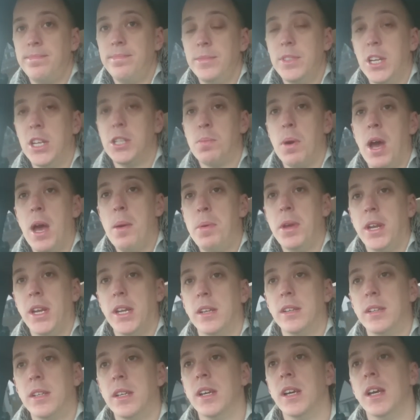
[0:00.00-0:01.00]
That's my
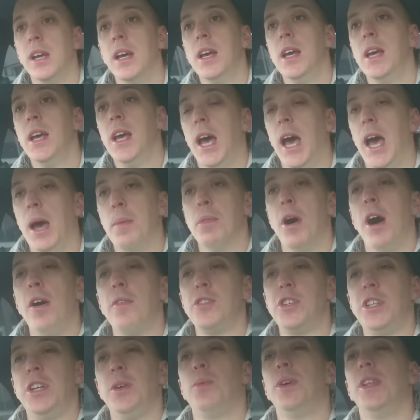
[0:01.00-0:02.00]
opinion. Obviously